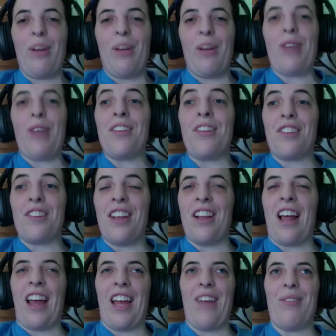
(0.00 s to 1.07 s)
was intense
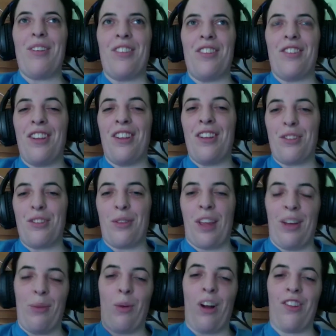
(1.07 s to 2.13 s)
like it was intense
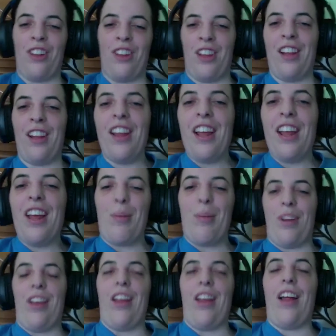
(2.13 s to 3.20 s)
like watching it,
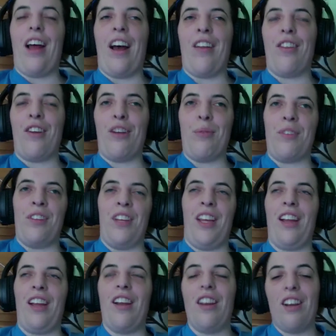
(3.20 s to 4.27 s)
but I thought it was
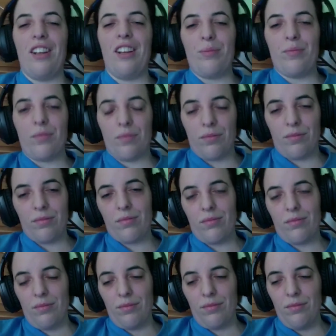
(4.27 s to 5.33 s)
neat. Mm-hmm.
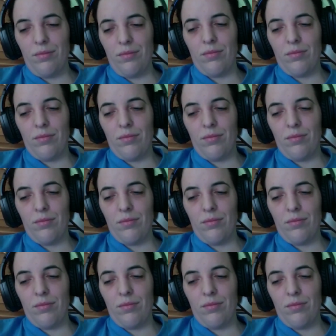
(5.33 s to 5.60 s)
I